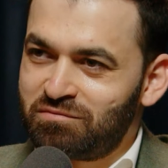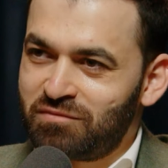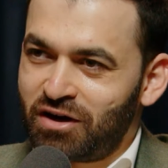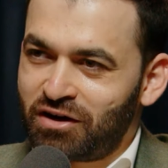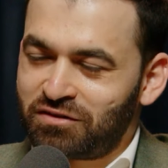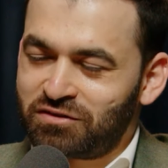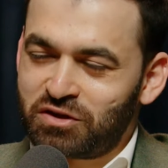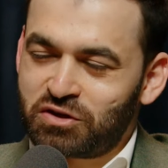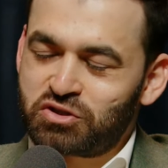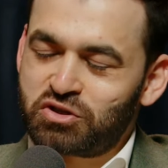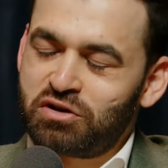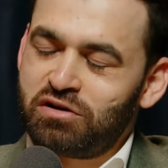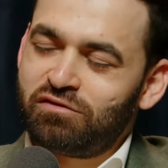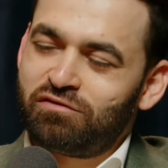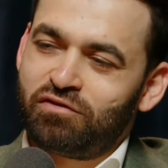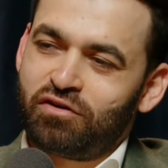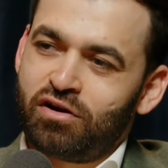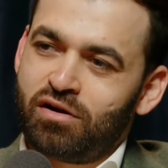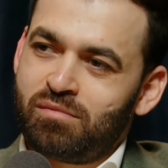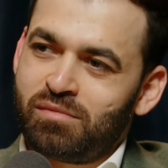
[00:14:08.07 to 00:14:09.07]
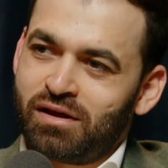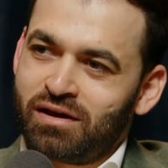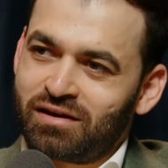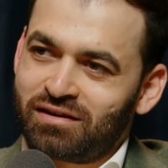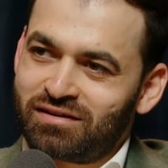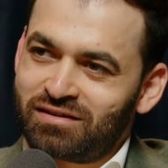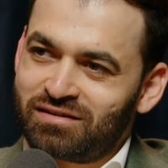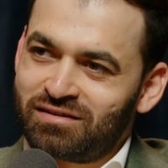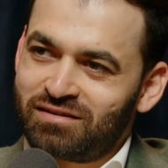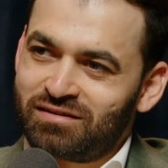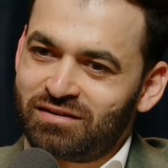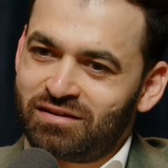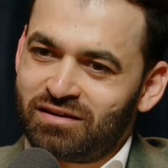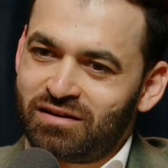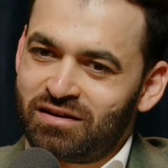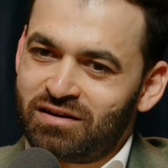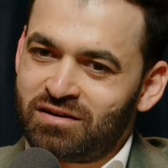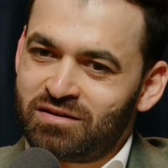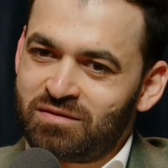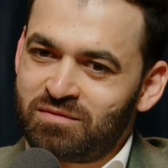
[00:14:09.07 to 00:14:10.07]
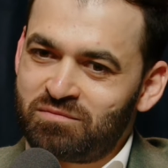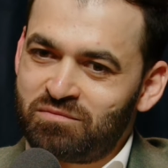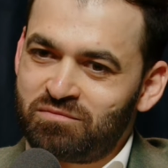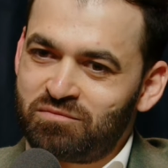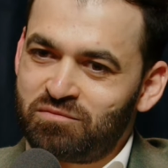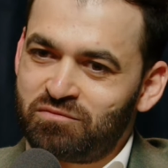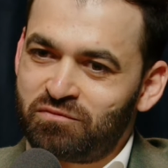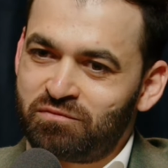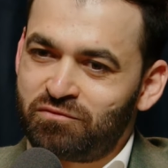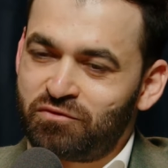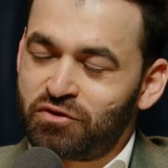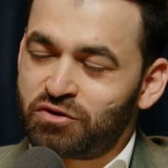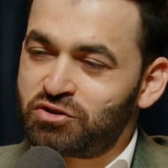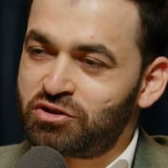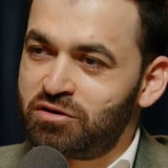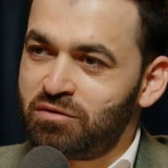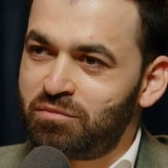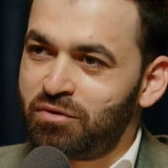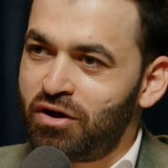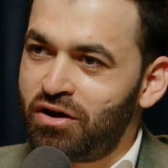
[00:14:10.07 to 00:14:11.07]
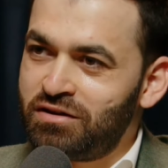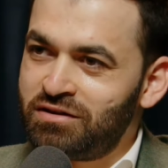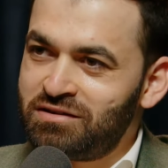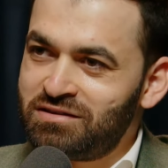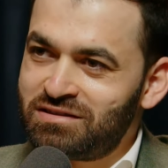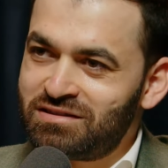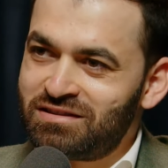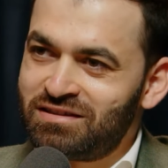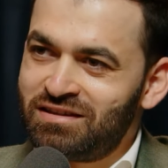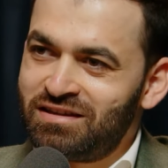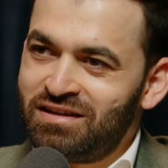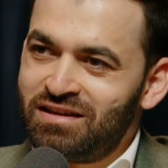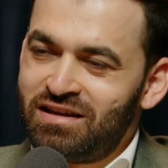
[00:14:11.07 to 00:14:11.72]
architectural firm like Foster and Partners.